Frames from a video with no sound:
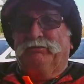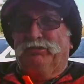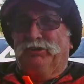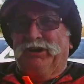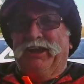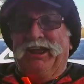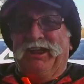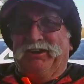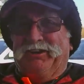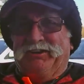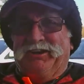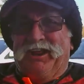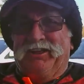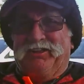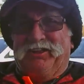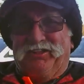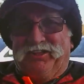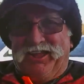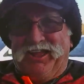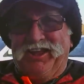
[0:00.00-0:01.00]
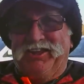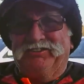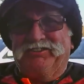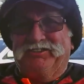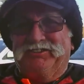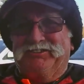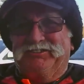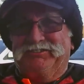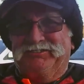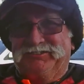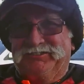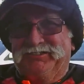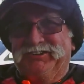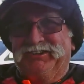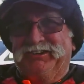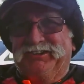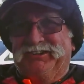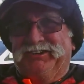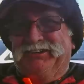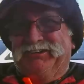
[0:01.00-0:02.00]
bring out another thousand.
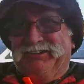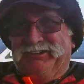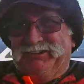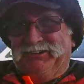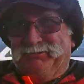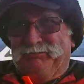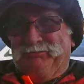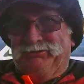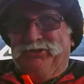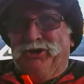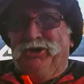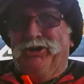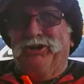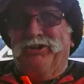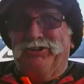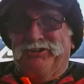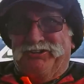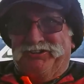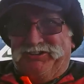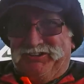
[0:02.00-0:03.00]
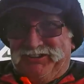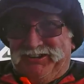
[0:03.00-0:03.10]
Of course.